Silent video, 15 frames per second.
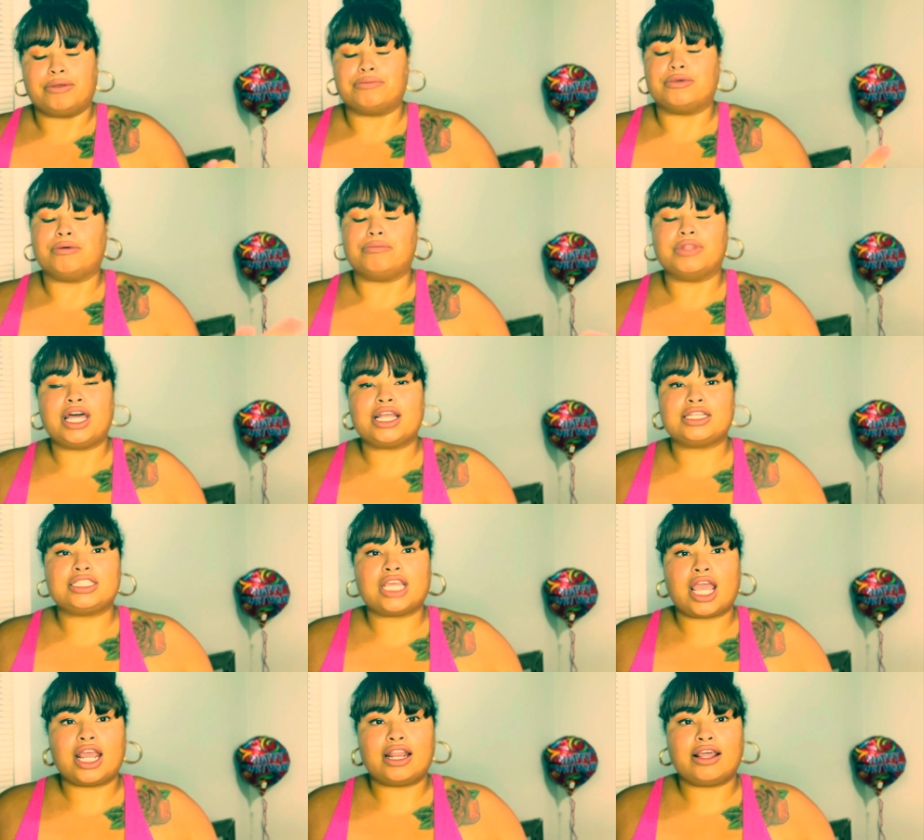But Black
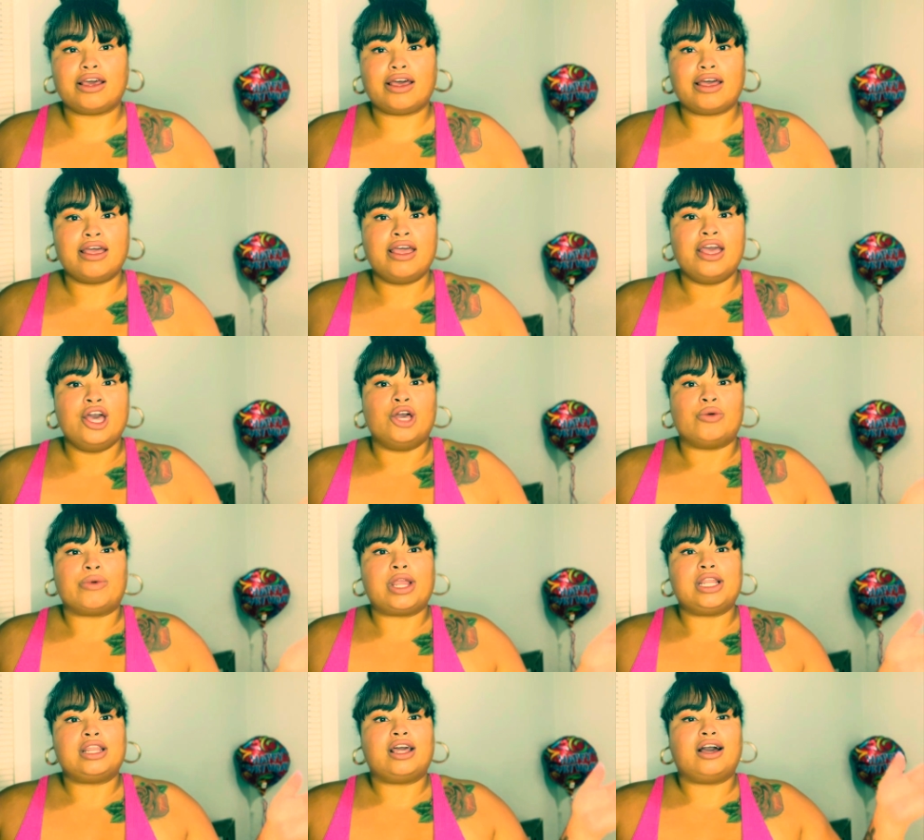China,
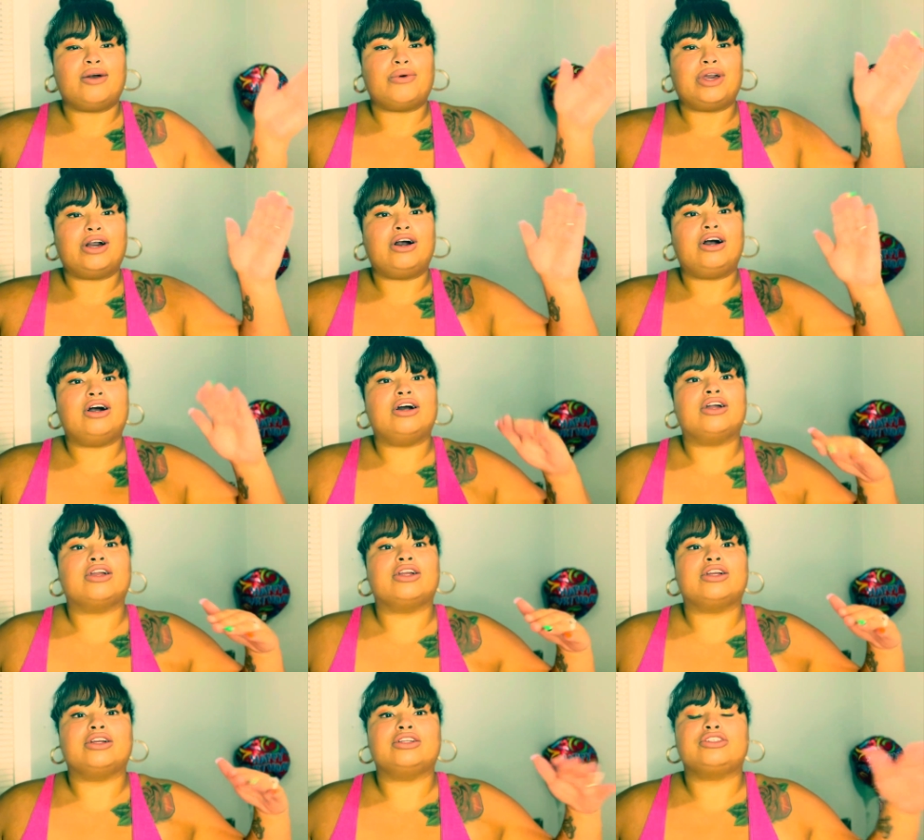right now with all
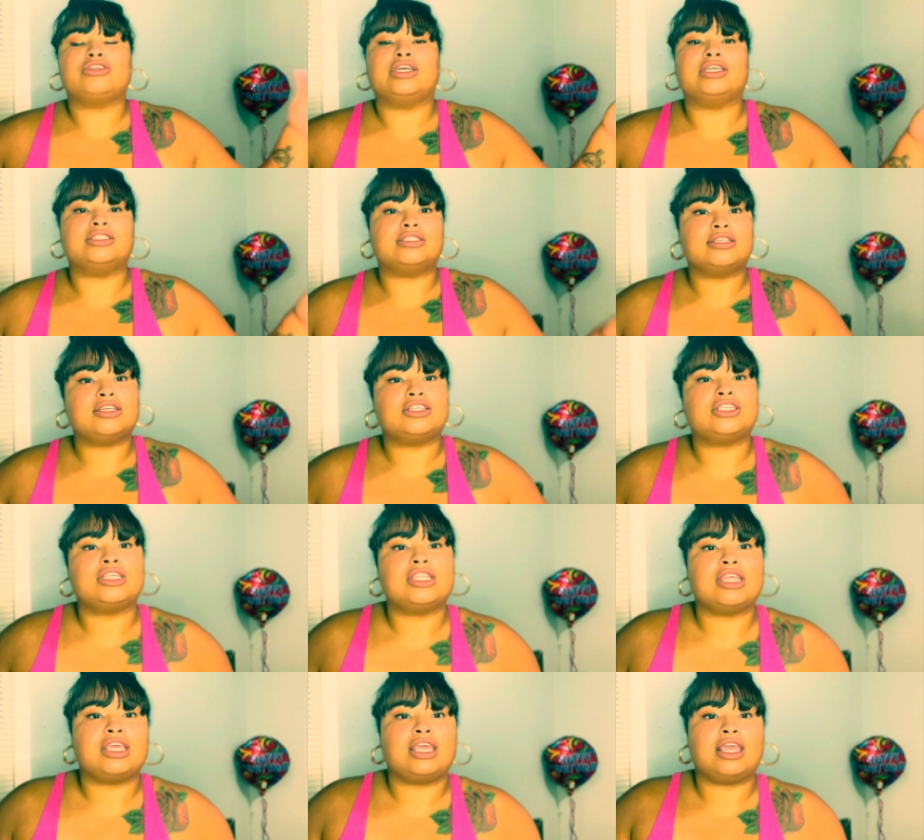her
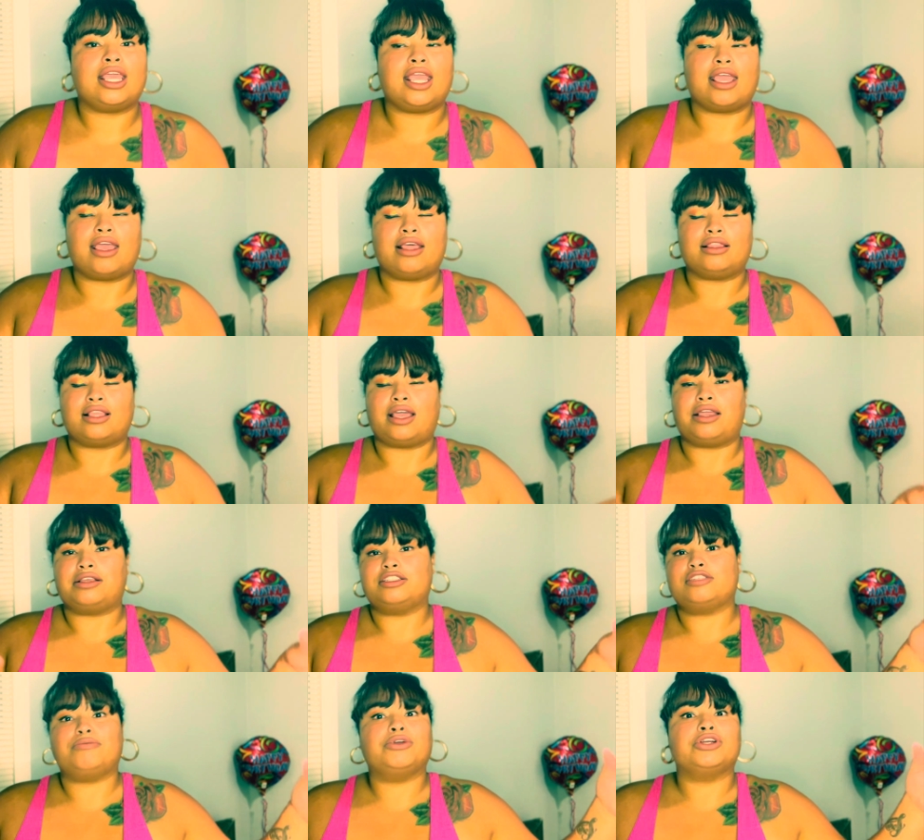transitioning and like
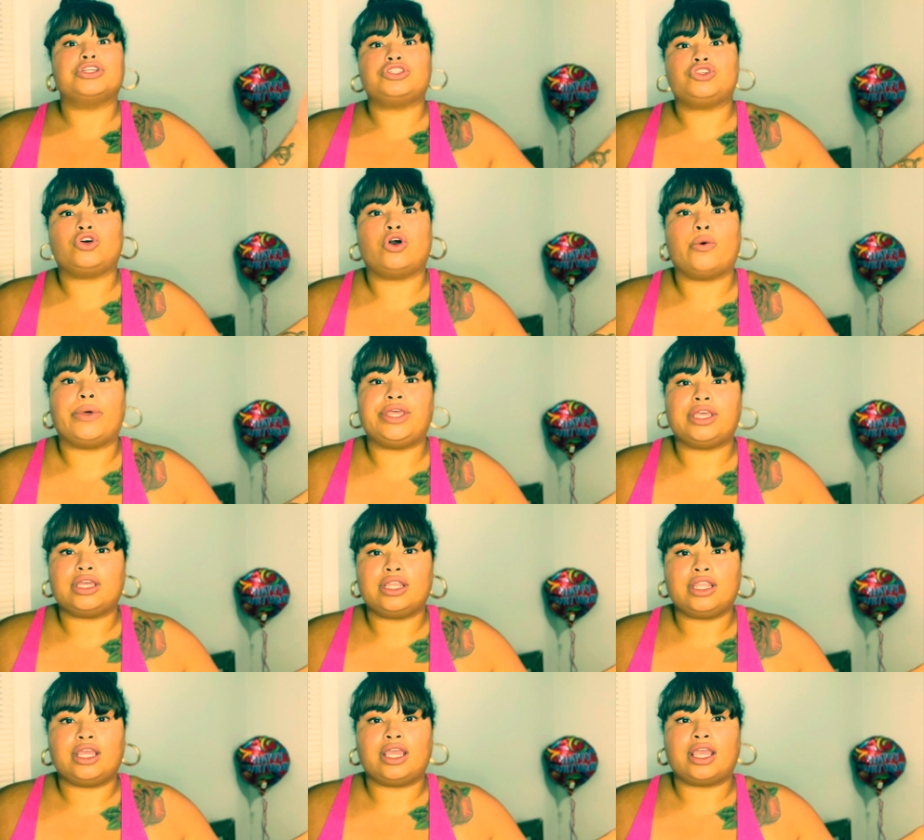spiritual
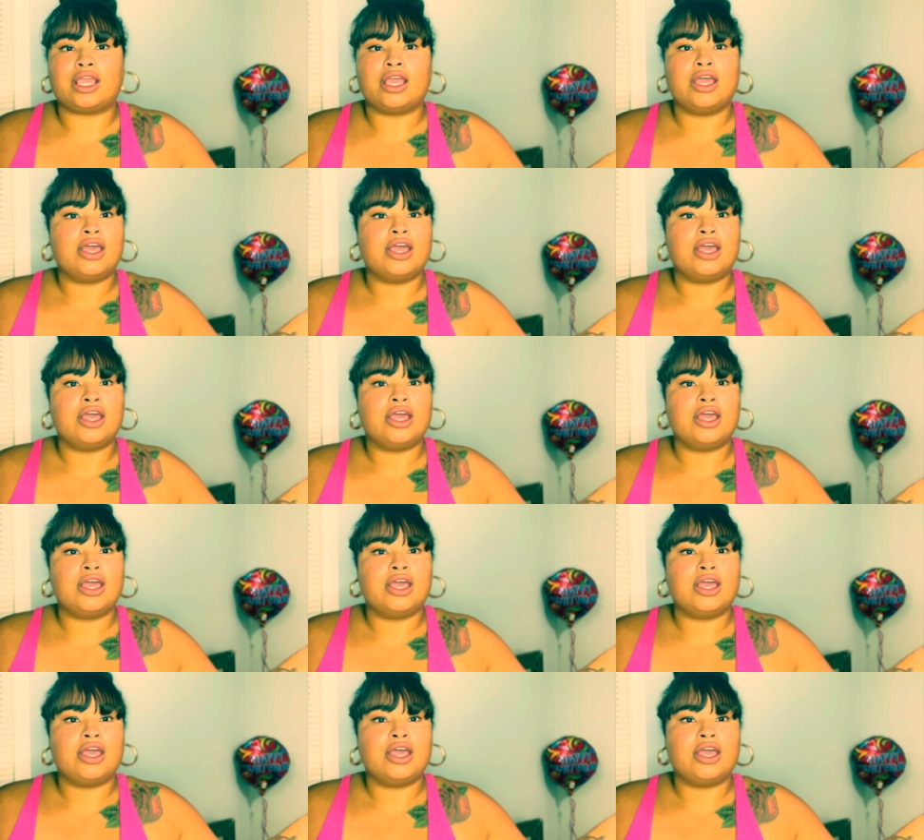awakening,